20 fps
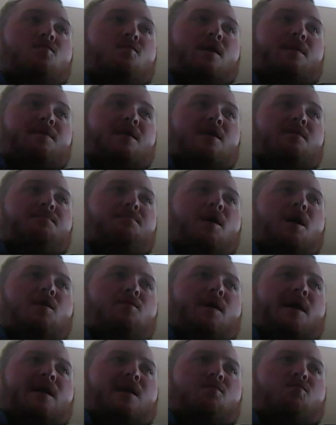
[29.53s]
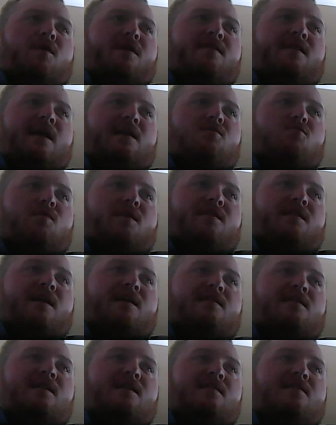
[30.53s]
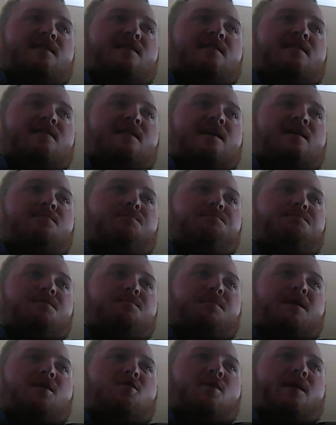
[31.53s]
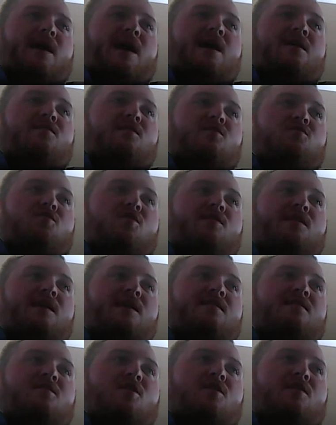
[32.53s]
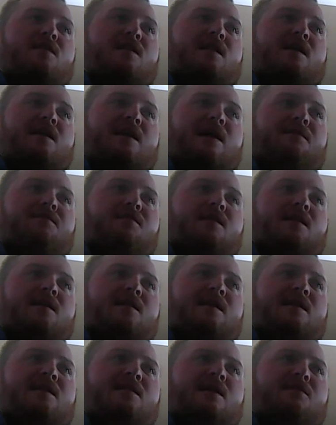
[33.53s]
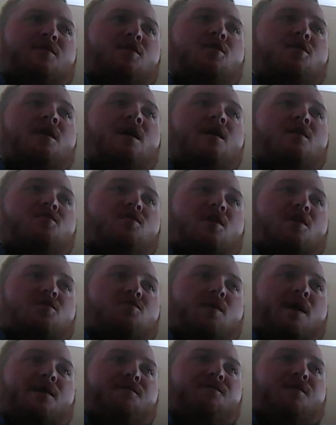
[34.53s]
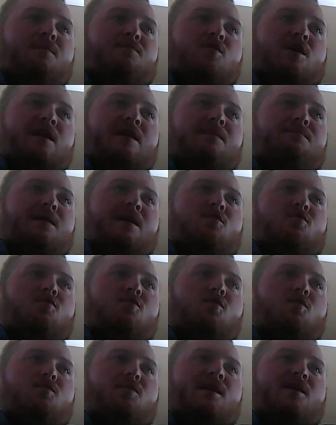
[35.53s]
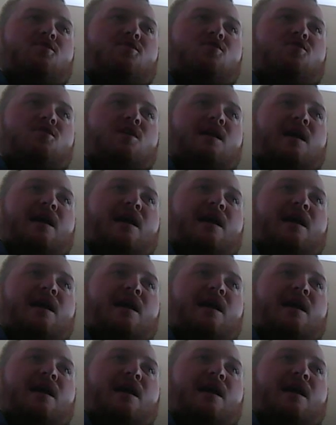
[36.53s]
Representative Paul Ryan of Wisconsin was elected as 62nd Speaker of the House on Thursday, talking in the gavel that he never sought the wheel from Johnny Boehner, who relinquished it